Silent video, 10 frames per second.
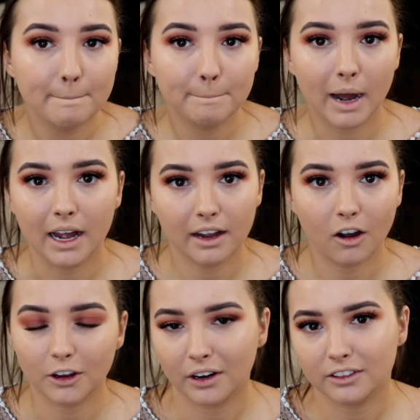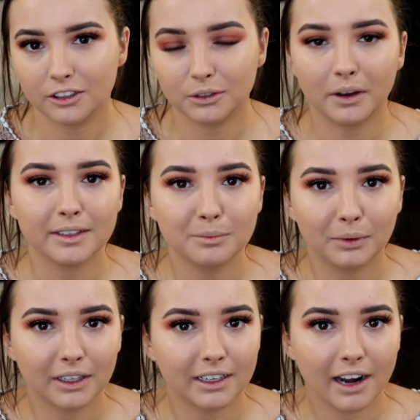but all you have to do is
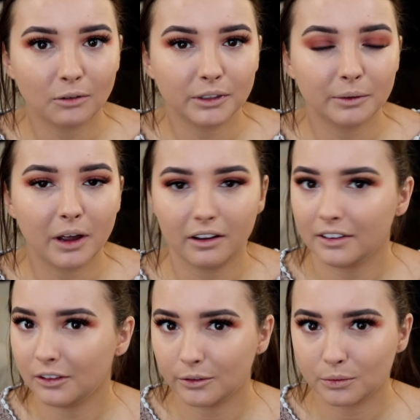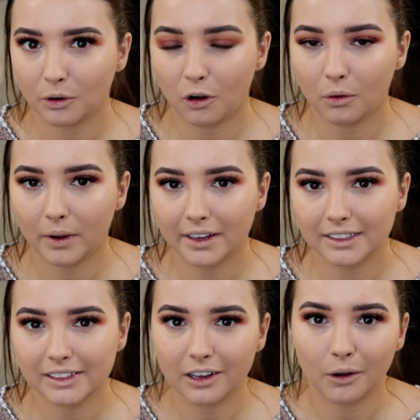blend it out really well and those will go away,
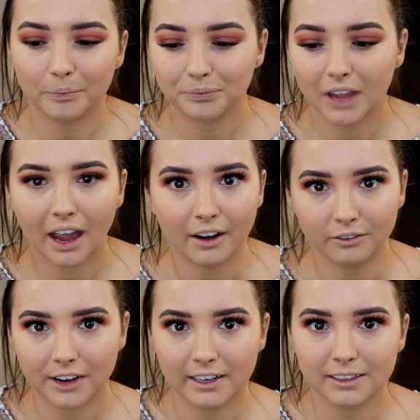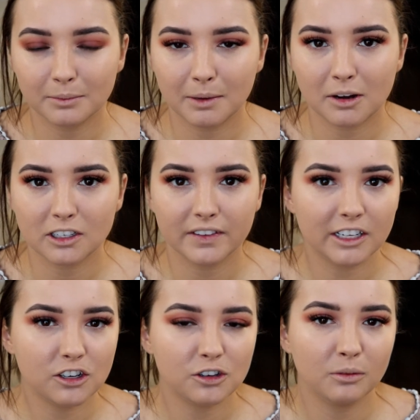so I don't find it to be much of an
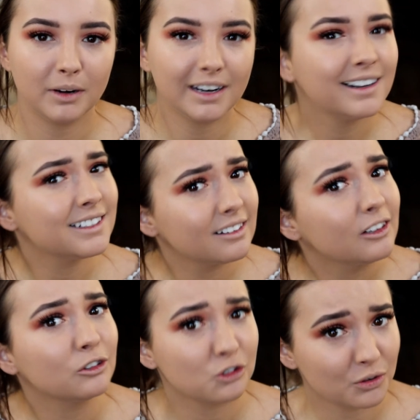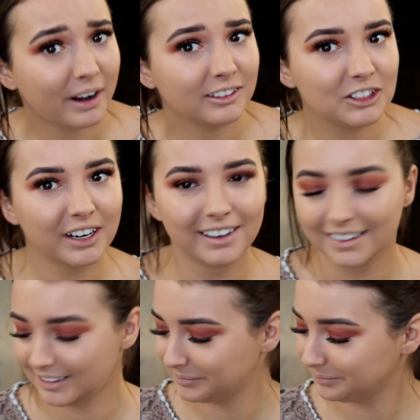issue, but it is a little strange.
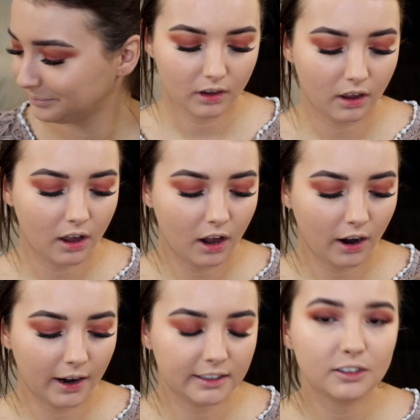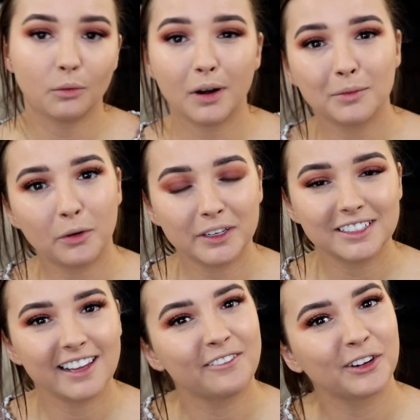Alright, so what I'm going to
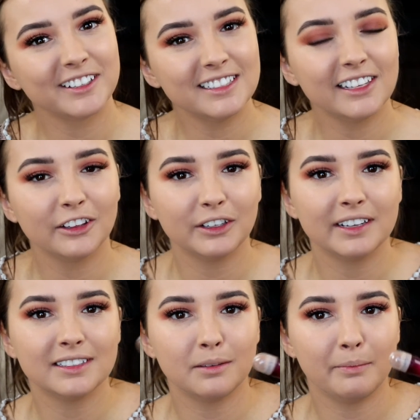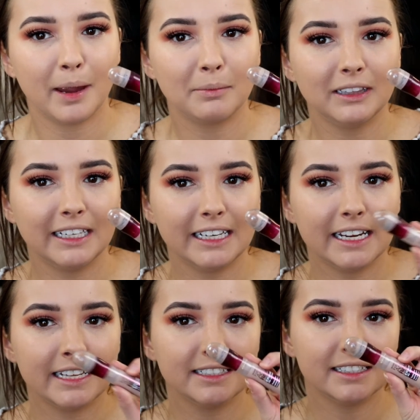say for concealer is the
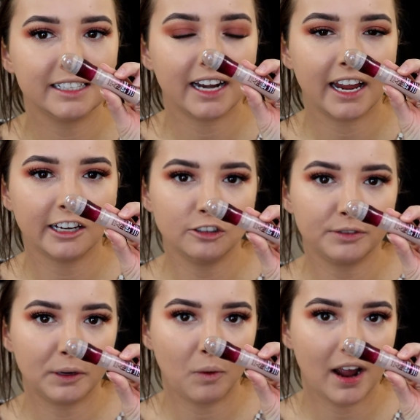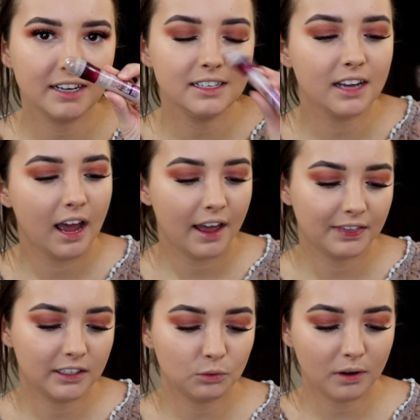Maybelline Instant Age Rewind.
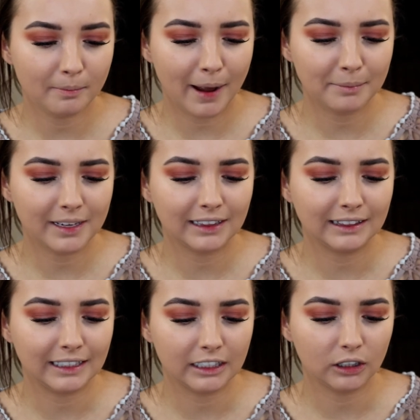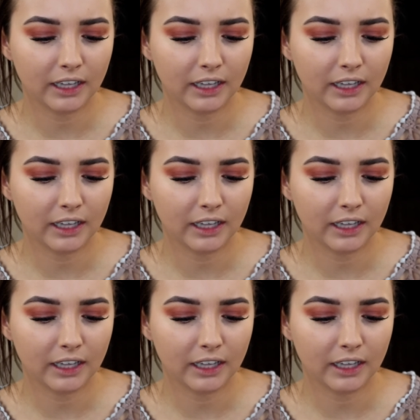This one might be a little